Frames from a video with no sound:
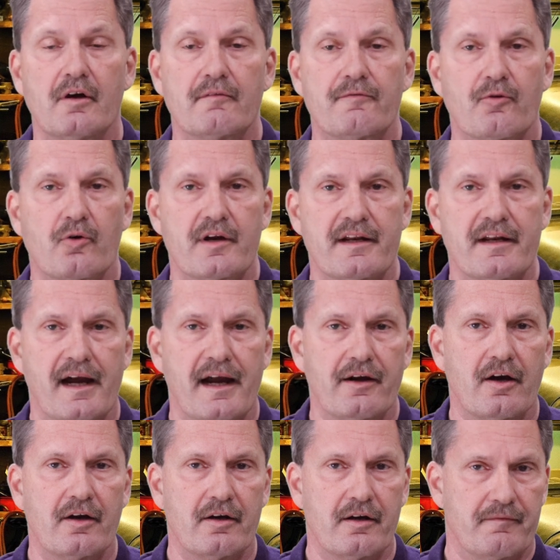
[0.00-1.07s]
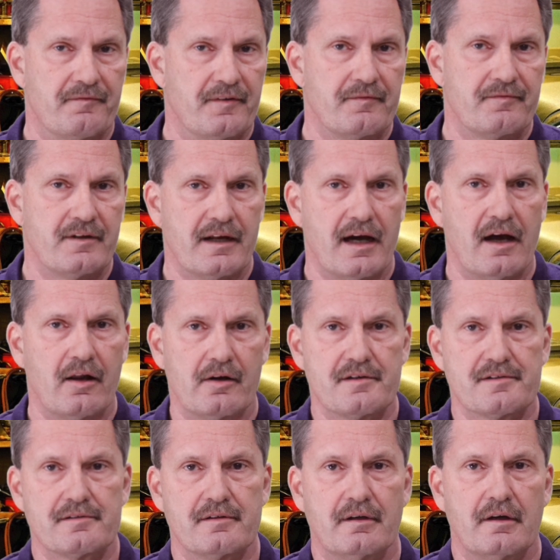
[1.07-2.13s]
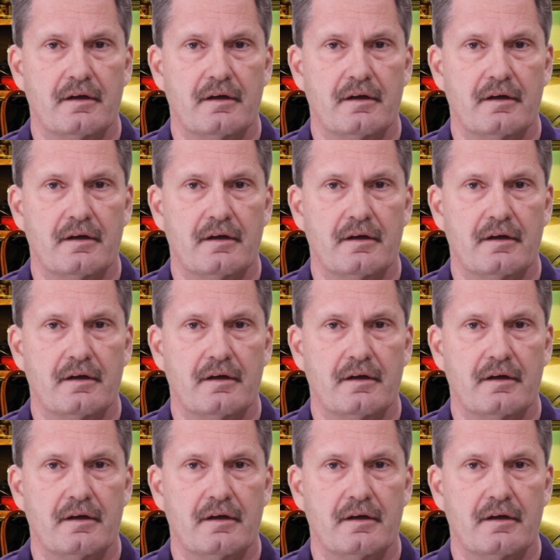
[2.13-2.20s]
$4,950.